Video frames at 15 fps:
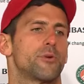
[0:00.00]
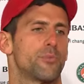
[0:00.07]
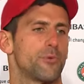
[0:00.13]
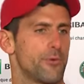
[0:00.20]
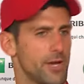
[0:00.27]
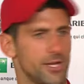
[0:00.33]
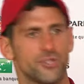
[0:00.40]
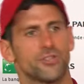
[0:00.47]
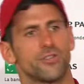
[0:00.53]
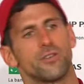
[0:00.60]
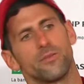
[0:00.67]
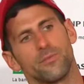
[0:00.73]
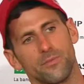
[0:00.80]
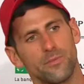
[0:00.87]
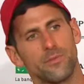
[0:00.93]

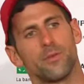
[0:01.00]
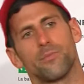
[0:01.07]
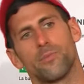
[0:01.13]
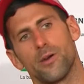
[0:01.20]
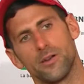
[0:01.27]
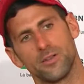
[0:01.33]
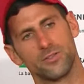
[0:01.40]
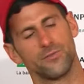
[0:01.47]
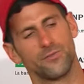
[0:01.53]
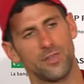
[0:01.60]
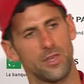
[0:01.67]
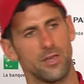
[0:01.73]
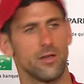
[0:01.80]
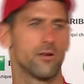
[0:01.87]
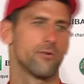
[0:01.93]
preparation parts of the
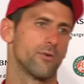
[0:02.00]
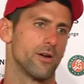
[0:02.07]
year,